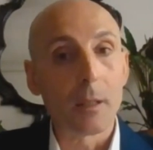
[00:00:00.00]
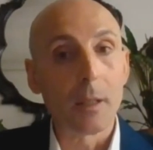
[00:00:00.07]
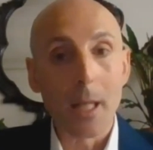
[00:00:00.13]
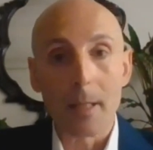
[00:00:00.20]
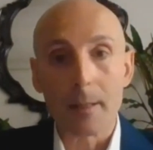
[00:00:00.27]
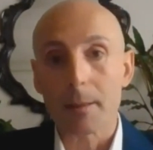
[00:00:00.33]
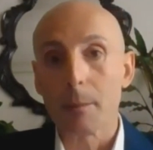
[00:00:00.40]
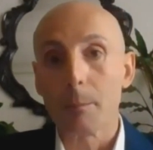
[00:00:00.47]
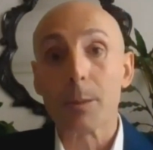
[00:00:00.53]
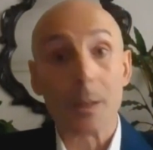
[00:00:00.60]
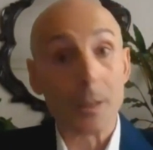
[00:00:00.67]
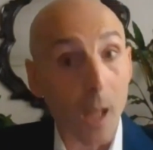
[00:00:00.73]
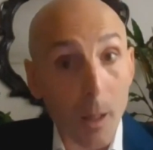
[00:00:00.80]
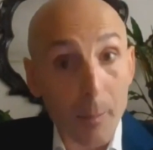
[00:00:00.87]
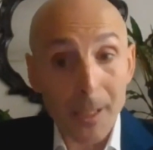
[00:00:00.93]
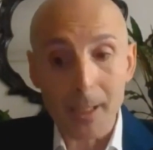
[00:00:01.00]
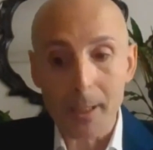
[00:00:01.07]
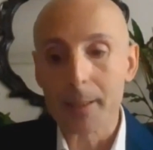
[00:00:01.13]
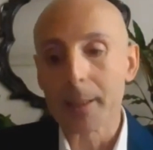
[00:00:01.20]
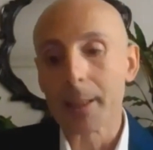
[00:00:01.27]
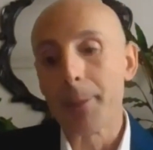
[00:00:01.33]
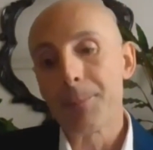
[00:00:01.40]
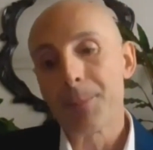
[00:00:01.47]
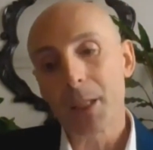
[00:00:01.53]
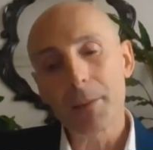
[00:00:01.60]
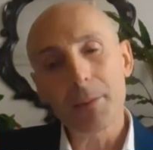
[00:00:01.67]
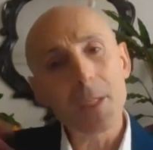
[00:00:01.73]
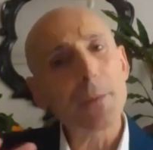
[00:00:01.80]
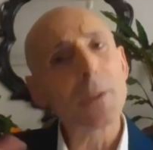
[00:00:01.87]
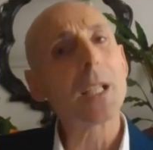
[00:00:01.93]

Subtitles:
less predominant, even